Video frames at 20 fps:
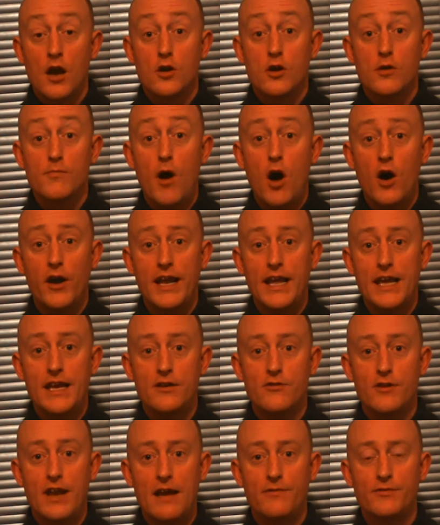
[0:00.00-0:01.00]
Good
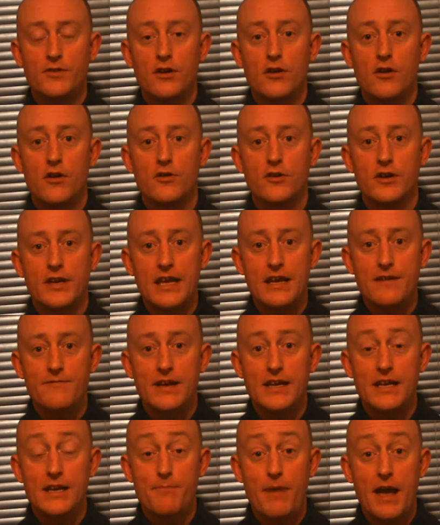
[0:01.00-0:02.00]
morning, good afternoon or good
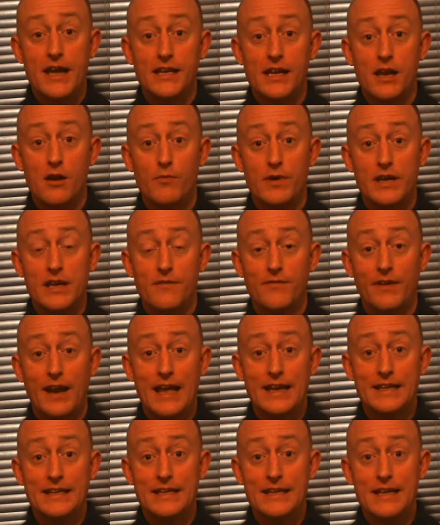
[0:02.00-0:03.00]
evening depending on when you've
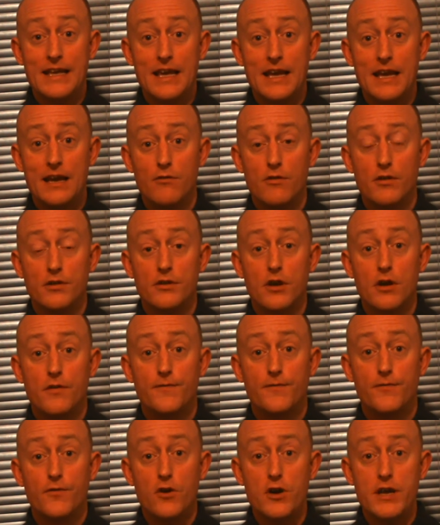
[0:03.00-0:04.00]
landed here at
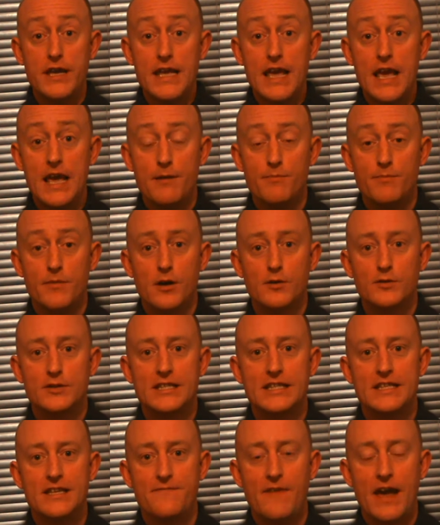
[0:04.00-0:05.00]

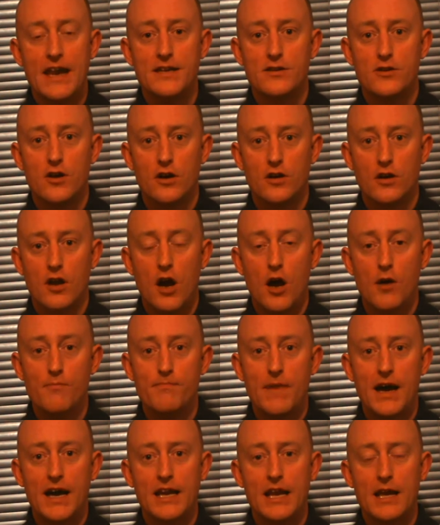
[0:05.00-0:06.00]
freehypnosisevent.com.
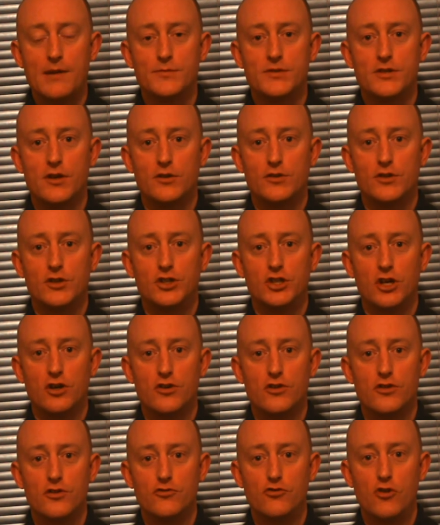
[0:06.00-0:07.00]
My name's Dr
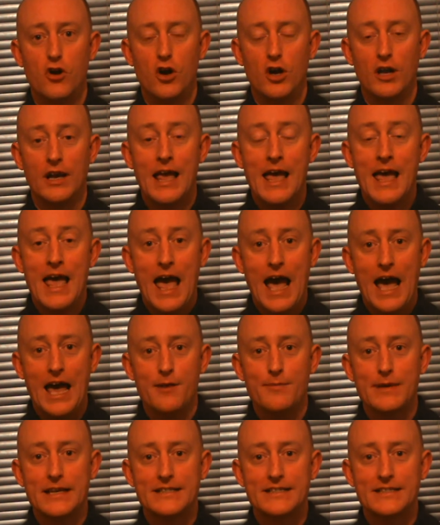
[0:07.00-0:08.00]
Jonathan Royle
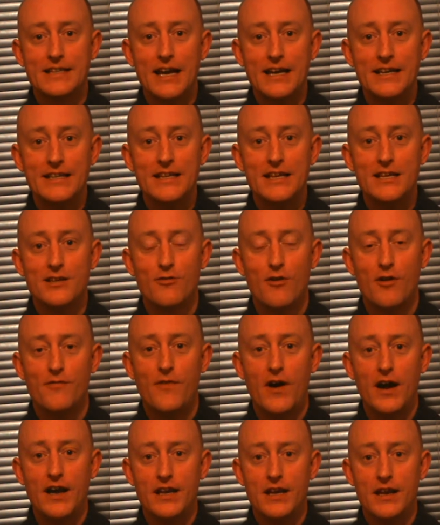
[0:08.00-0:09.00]
and I'm excited to
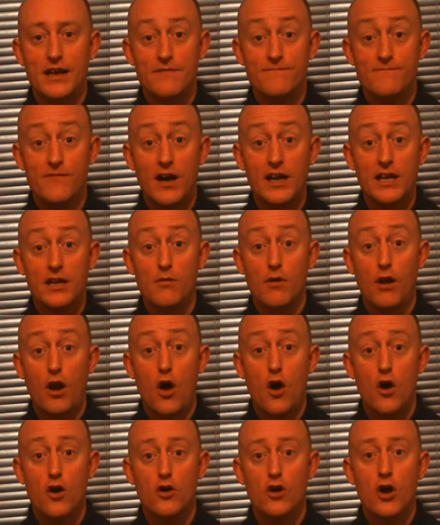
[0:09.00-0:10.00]
invite, invite you
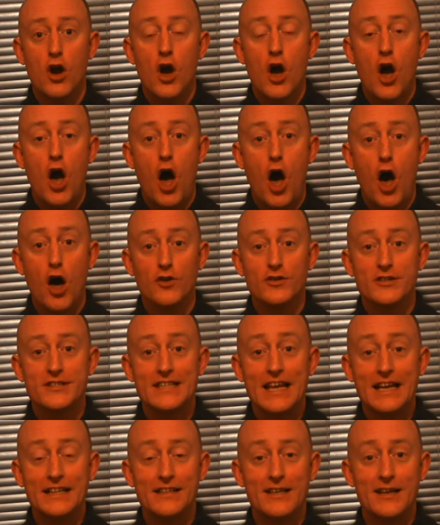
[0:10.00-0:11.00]
along on
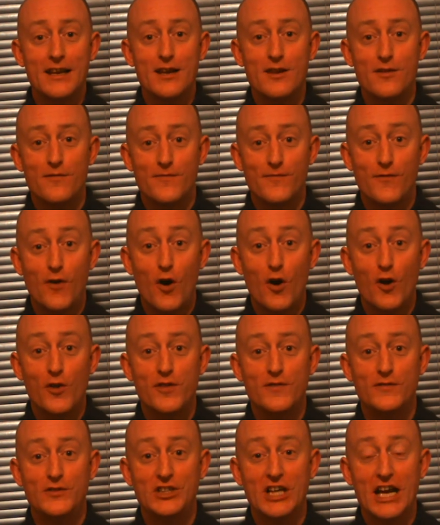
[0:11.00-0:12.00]
Saturday the
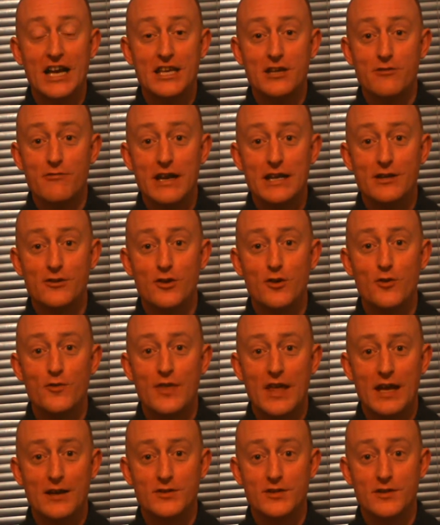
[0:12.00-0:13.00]
4th of January
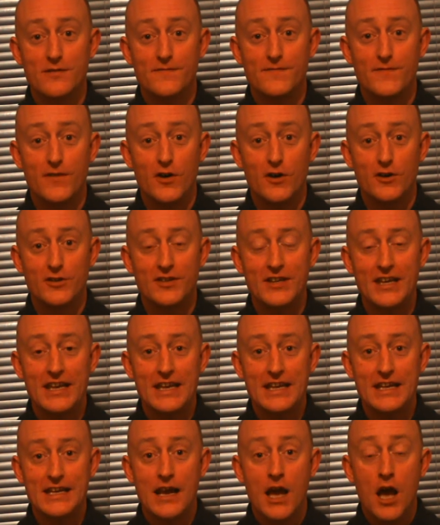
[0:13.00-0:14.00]

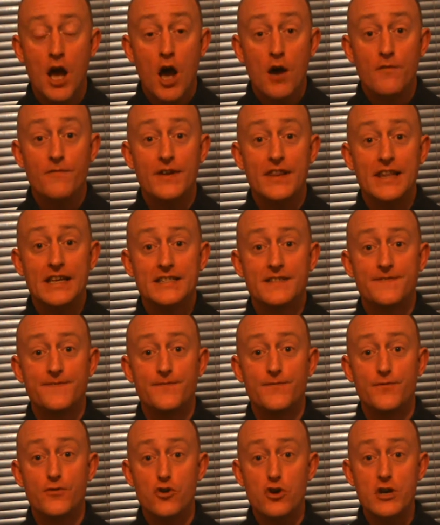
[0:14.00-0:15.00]
2014 for this
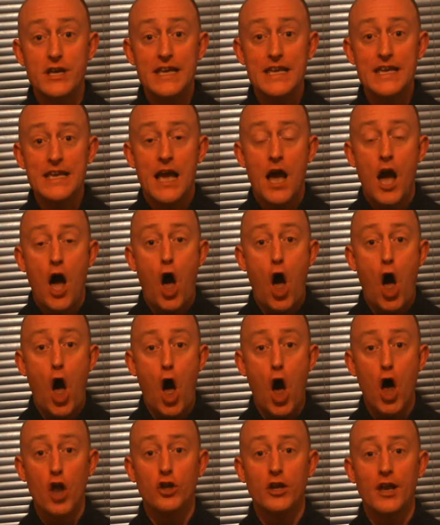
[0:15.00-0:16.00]
free
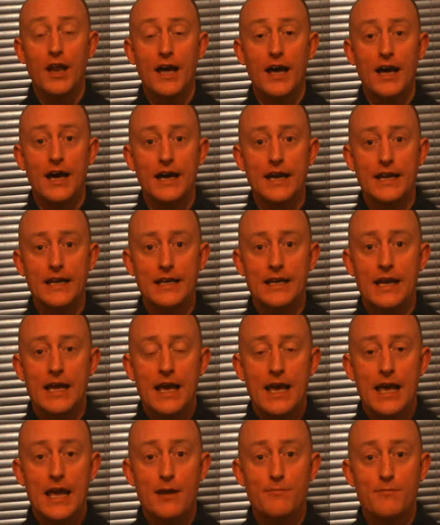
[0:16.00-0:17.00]
online
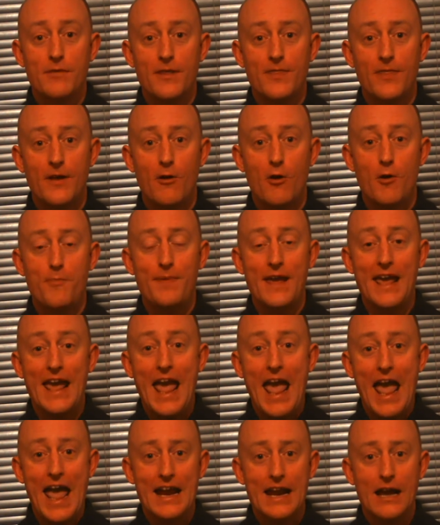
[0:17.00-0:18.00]

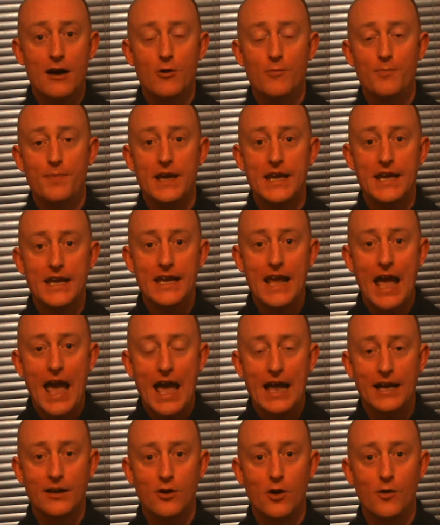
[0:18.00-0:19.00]
hypnotherapy, NLP
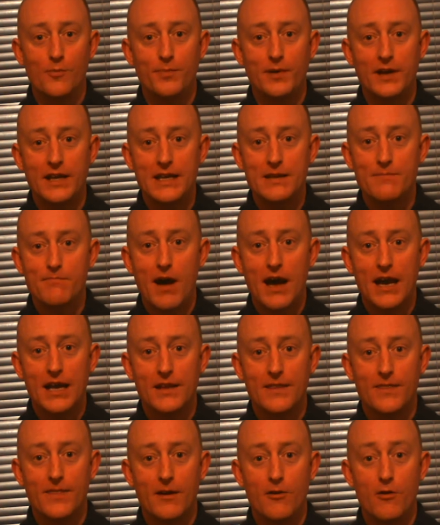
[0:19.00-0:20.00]
and complete
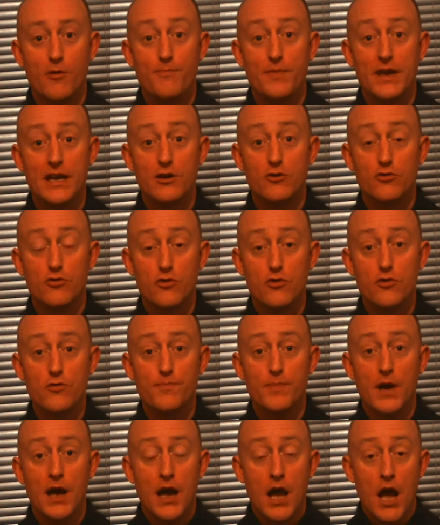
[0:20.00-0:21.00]
mind therapy
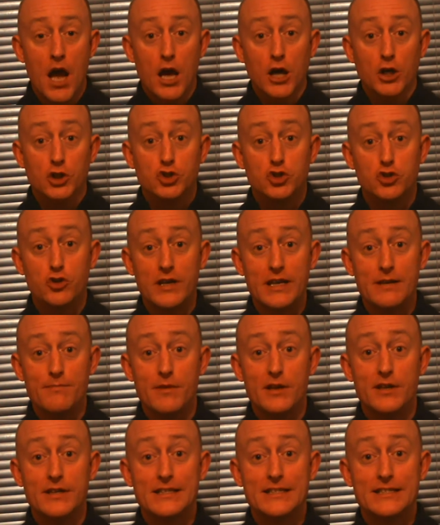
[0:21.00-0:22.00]
group
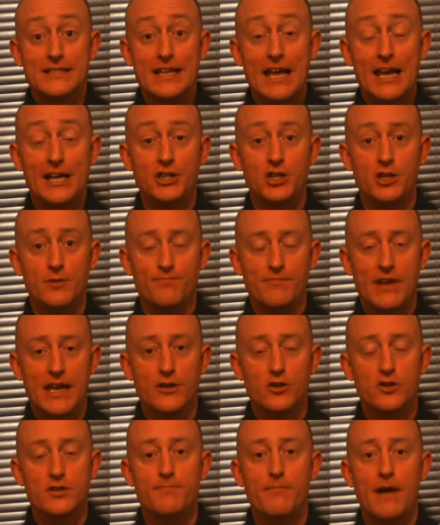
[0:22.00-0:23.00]
treatment session.
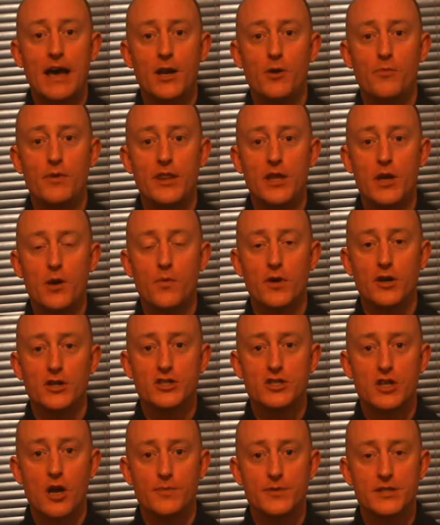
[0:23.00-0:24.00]
It doesn't matter whether you want
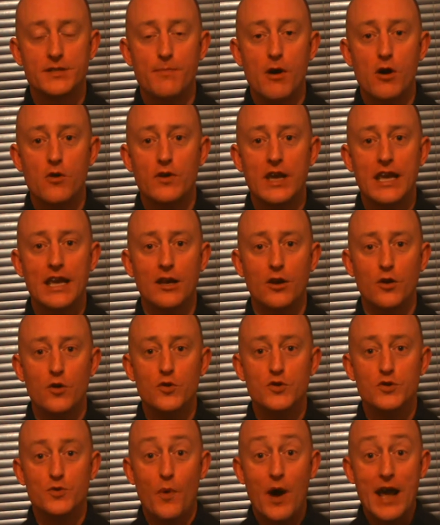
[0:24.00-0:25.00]
to stop smoking,
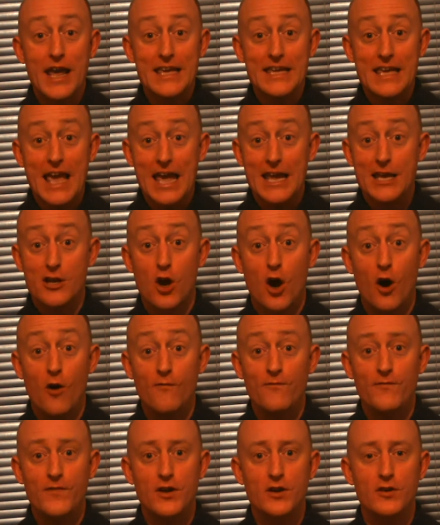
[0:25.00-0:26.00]
lose weight, gain
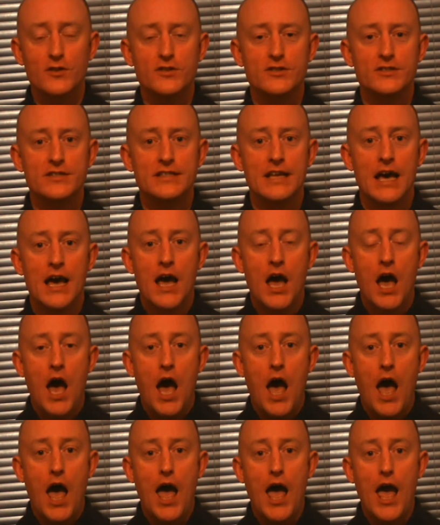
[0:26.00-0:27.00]
confidence,
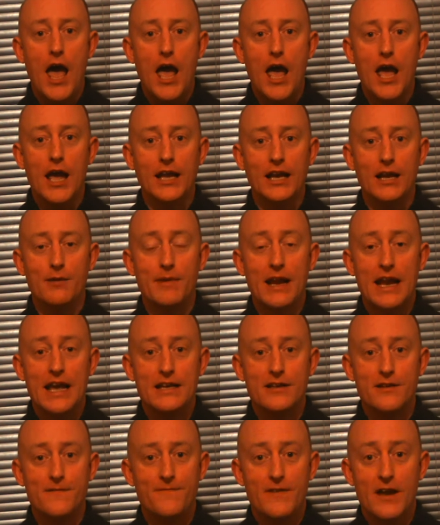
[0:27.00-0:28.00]
uh,
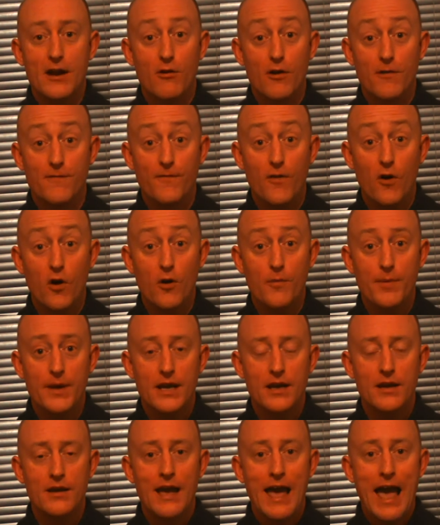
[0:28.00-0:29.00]
eliminate a fear of
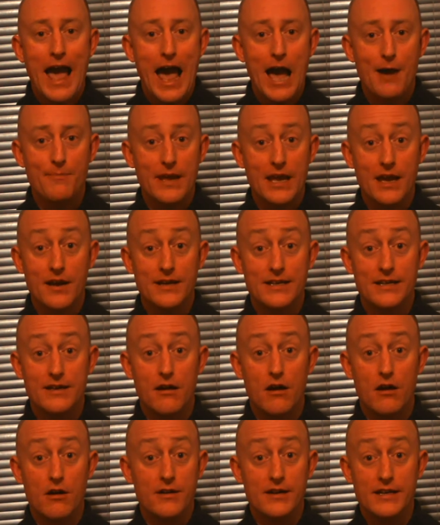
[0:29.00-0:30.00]
phobia, habit
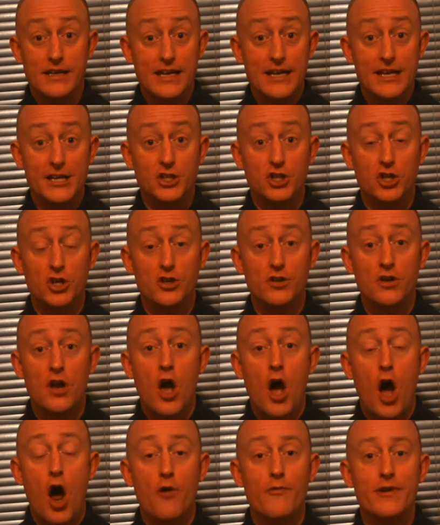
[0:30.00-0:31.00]
or addiction,
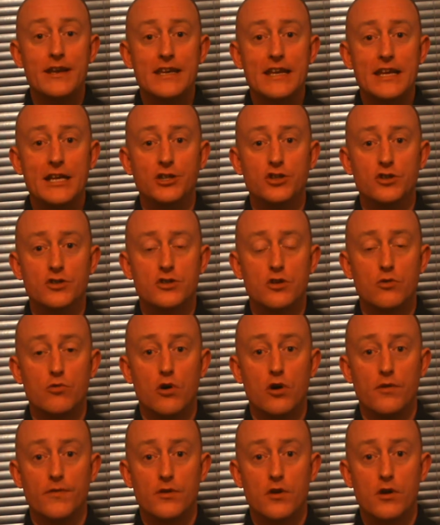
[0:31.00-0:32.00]
or indeed just to
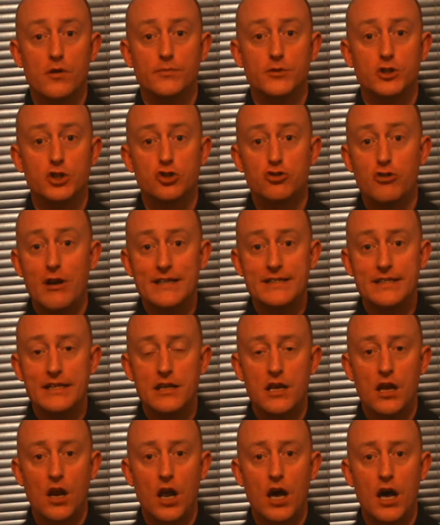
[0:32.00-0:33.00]
overcome stress
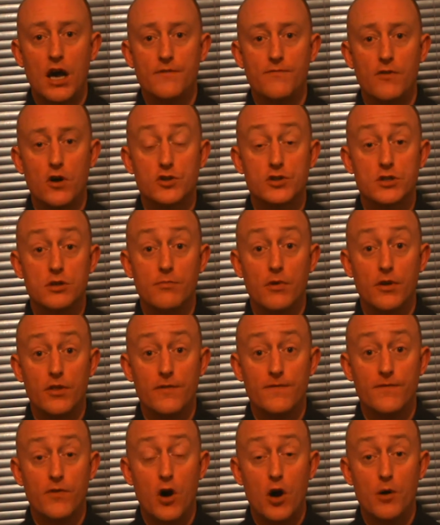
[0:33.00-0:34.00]
in your life or some
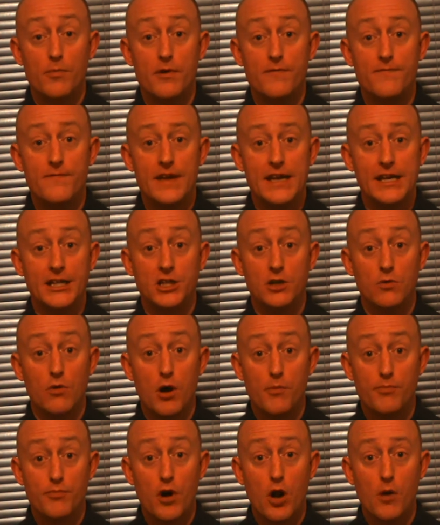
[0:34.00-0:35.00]
other form of issue
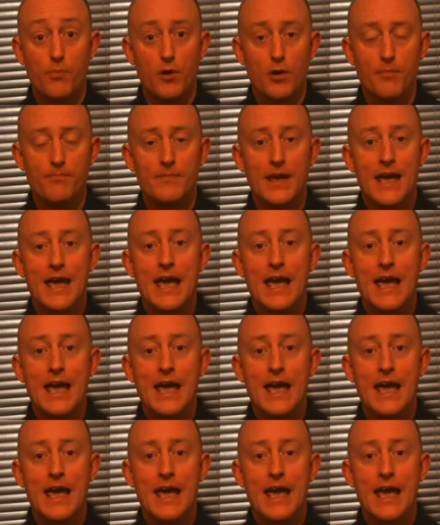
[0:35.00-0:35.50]
or problem.